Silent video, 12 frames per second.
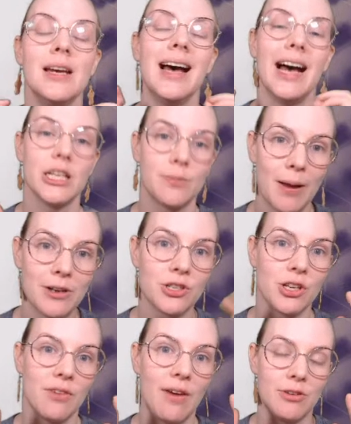
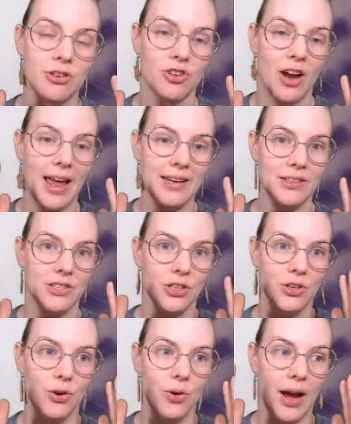especially if I was trying
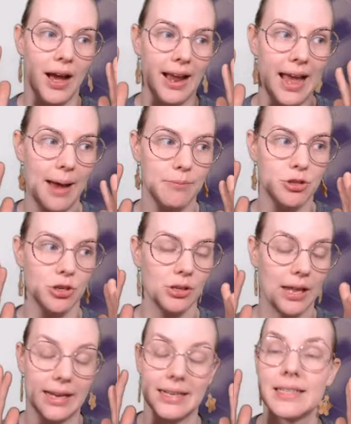to capture
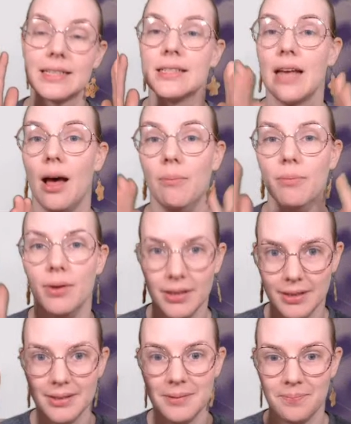like
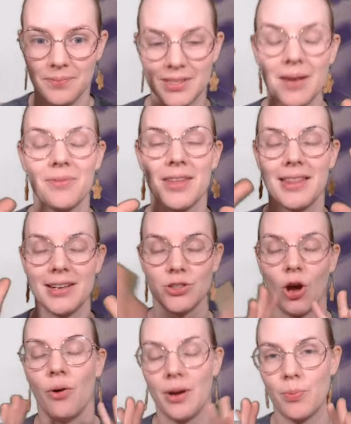something that is
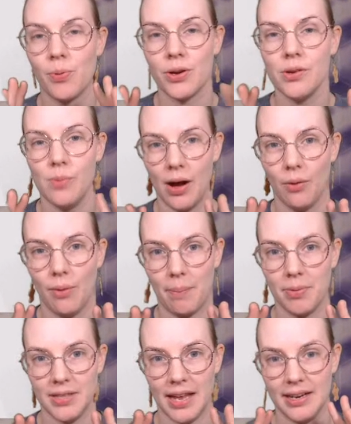already pretty well
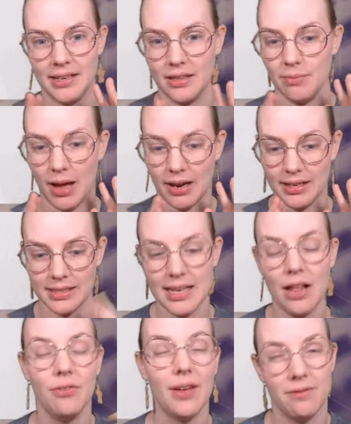represented in the model
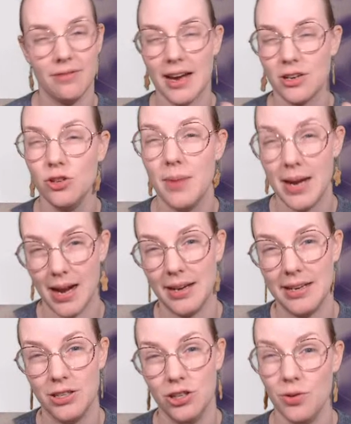itself. And in fact, you may not
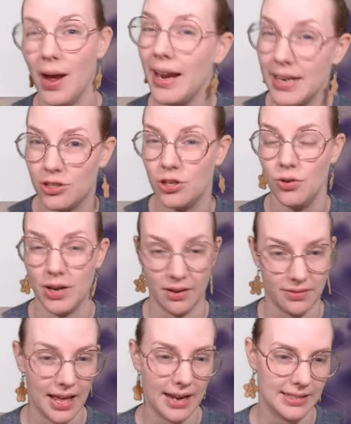need to do any tuning
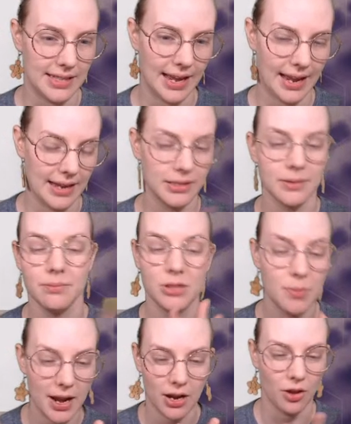if that is that case,
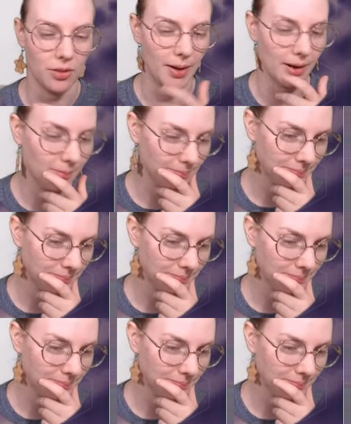depending on the model.